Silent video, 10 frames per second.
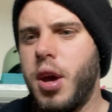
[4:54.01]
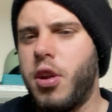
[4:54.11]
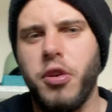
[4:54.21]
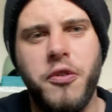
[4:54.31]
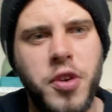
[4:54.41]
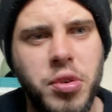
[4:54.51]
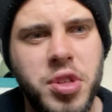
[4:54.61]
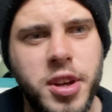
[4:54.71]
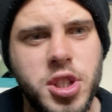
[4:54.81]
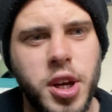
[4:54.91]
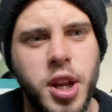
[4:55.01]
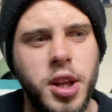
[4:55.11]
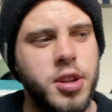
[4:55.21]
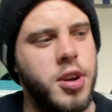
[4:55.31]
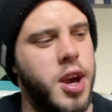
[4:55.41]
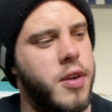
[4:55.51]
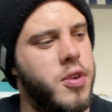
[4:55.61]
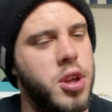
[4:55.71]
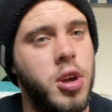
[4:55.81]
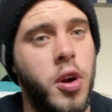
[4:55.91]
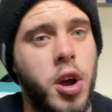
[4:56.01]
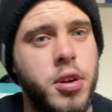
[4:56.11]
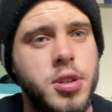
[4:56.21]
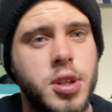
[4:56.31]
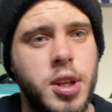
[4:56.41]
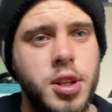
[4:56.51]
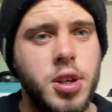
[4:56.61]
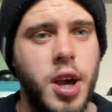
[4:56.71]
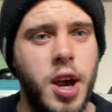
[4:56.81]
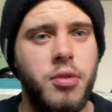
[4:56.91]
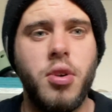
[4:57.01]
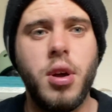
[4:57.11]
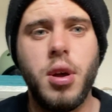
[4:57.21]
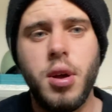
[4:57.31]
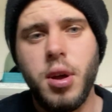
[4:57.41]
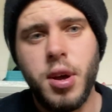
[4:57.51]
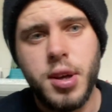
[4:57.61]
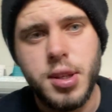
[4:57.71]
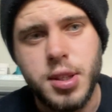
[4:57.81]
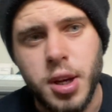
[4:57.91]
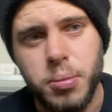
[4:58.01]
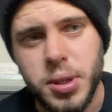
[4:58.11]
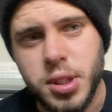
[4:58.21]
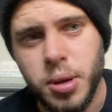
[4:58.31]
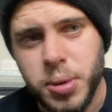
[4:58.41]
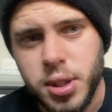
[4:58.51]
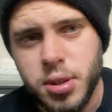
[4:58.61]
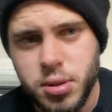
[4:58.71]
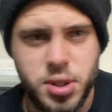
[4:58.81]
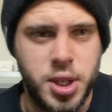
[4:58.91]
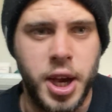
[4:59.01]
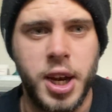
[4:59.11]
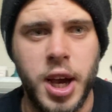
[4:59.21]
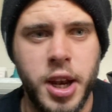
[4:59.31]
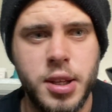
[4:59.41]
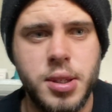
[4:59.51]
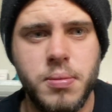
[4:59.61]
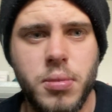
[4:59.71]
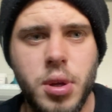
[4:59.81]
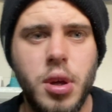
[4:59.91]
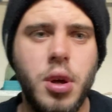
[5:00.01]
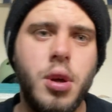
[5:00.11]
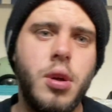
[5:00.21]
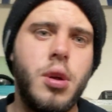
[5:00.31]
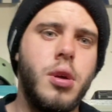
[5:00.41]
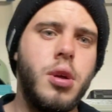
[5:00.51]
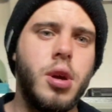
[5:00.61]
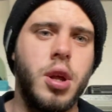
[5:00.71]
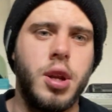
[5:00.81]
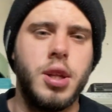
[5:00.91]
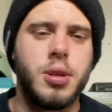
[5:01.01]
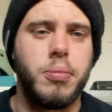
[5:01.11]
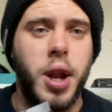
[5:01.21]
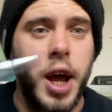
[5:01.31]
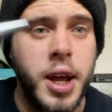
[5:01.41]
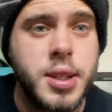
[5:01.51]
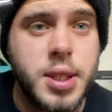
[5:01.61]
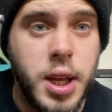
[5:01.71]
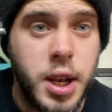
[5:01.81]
There are a few things you're going to need to have. You're going to need to have snippies, side cutters. going to need some pliers.